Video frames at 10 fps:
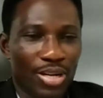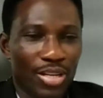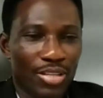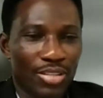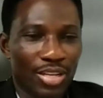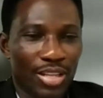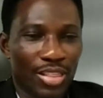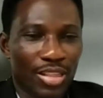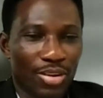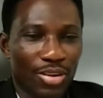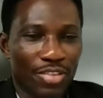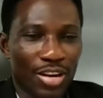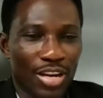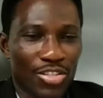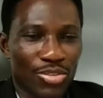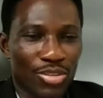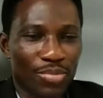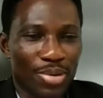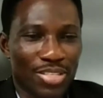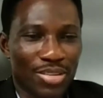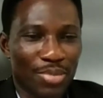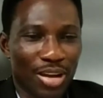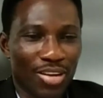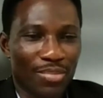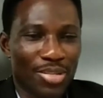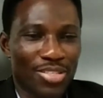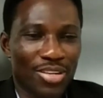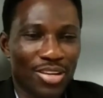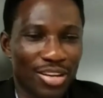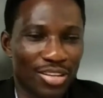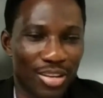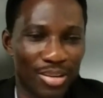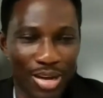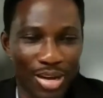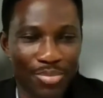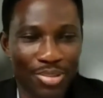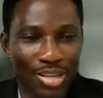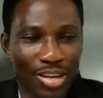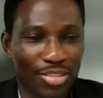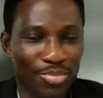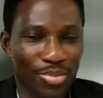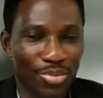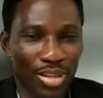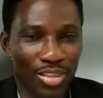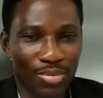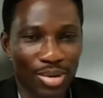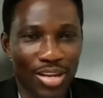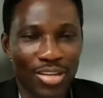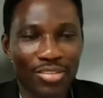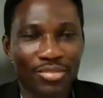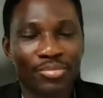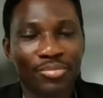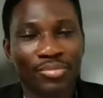Well, I think what Fred has told the person, but now the person appetite is being whetted. But then